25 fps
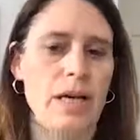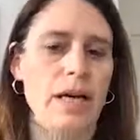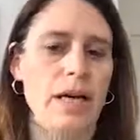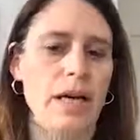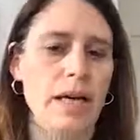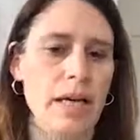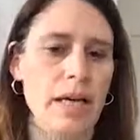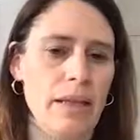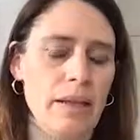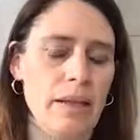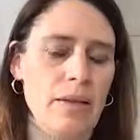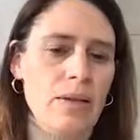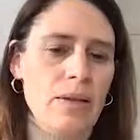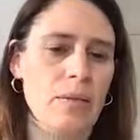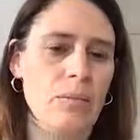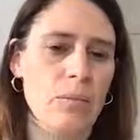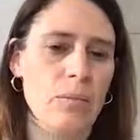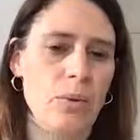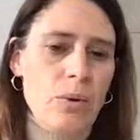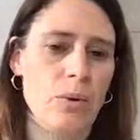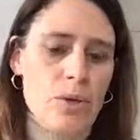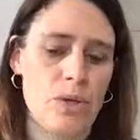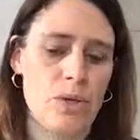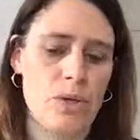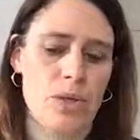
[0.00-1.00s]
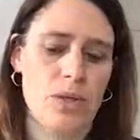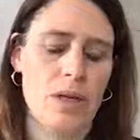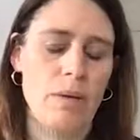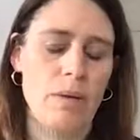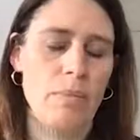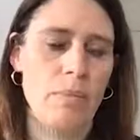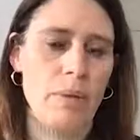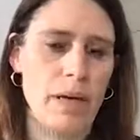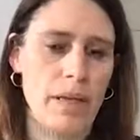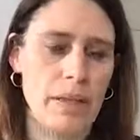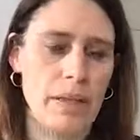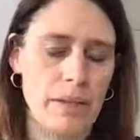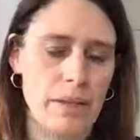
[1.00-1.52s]
in the most
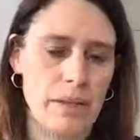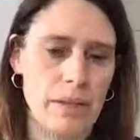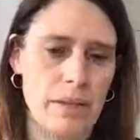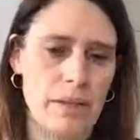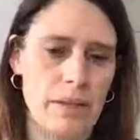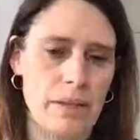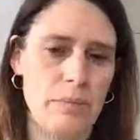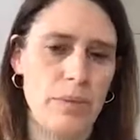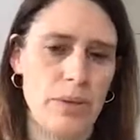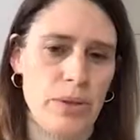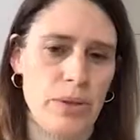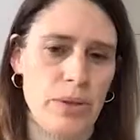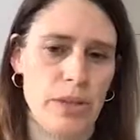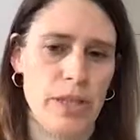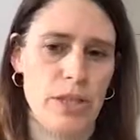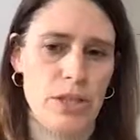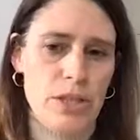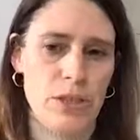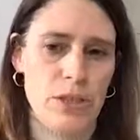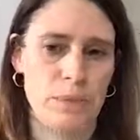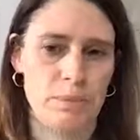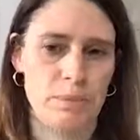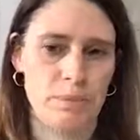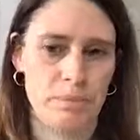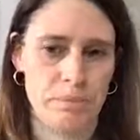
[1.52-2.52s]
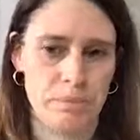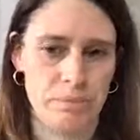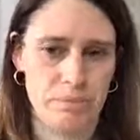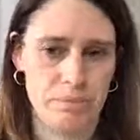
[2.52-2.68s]
abundant mutation.